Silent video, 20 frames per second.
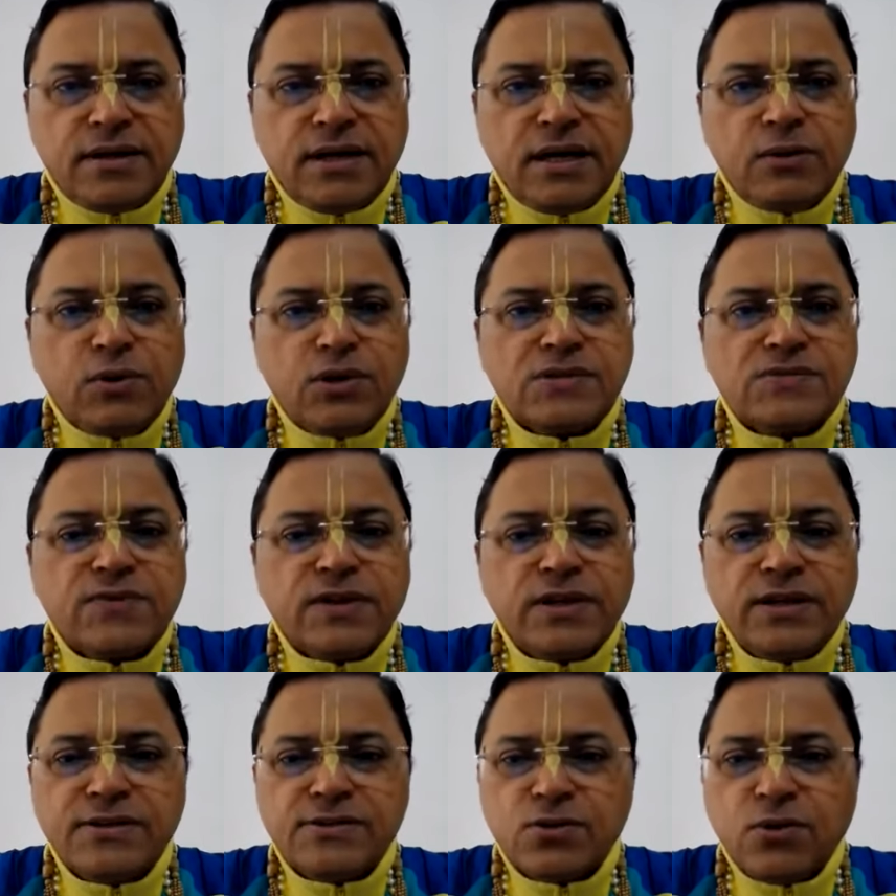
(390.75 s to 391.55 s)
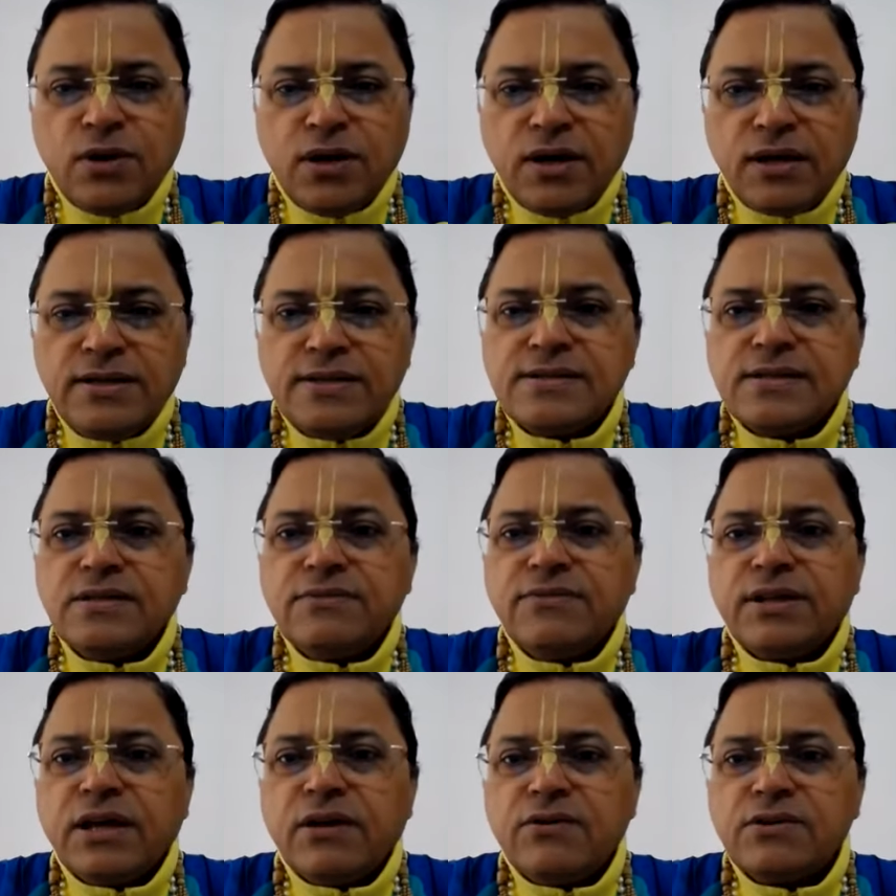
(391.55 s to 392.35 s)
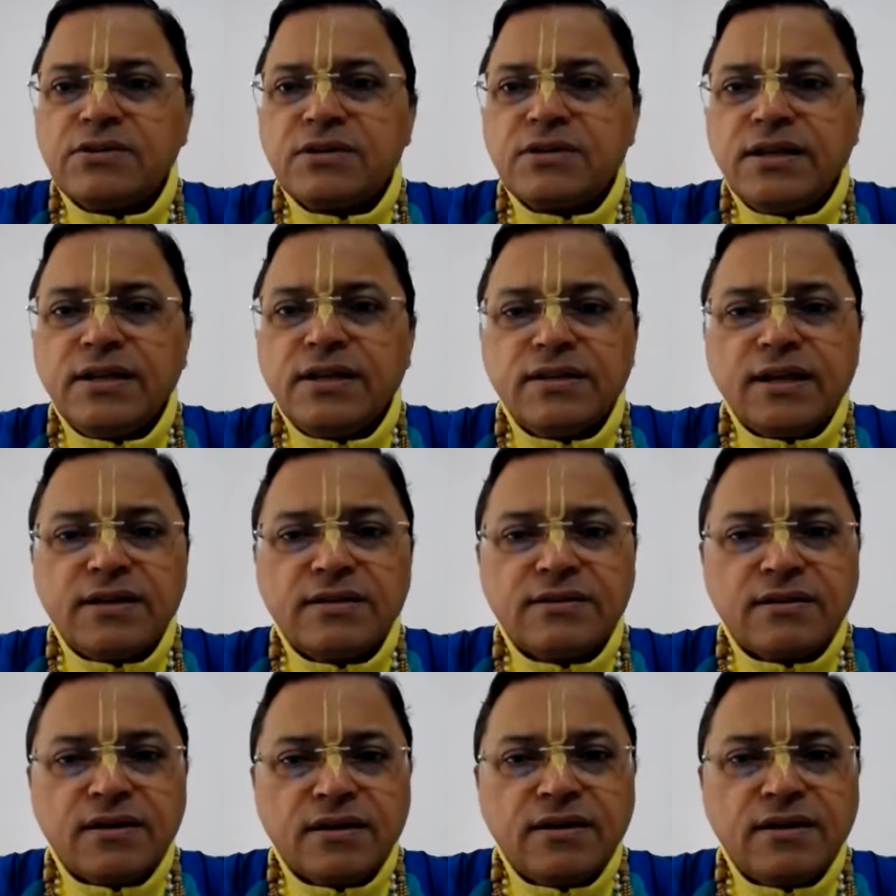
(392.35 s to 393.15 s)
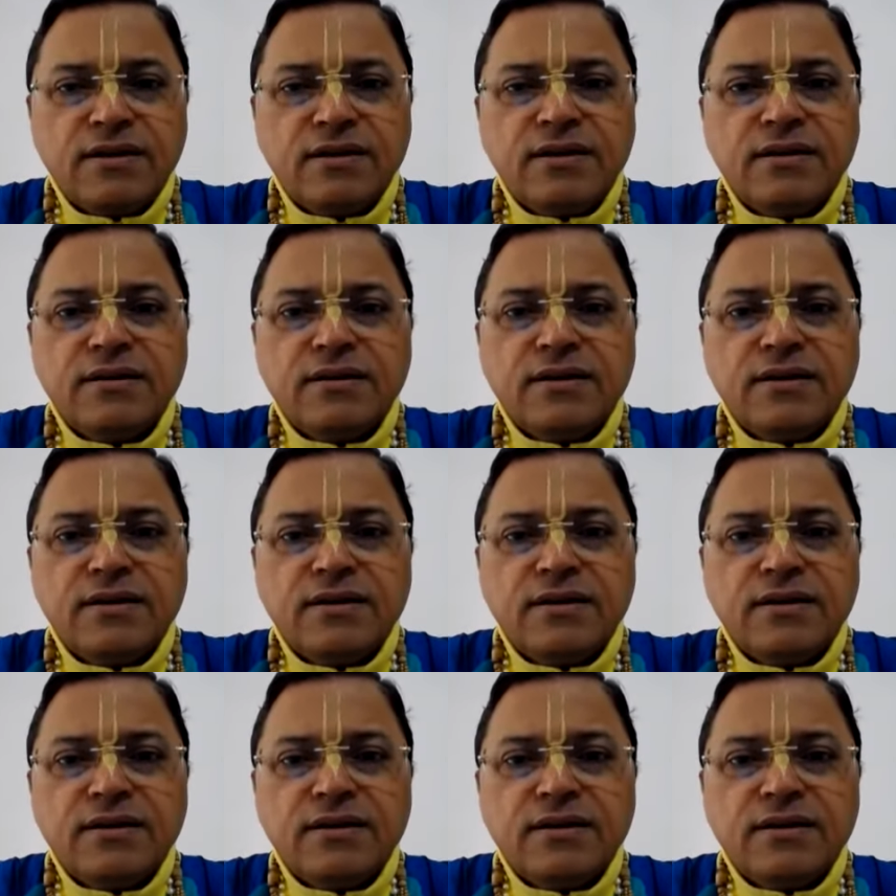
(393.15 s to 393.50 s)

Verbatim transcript: I was feeling so uneasy when I was reading that struggle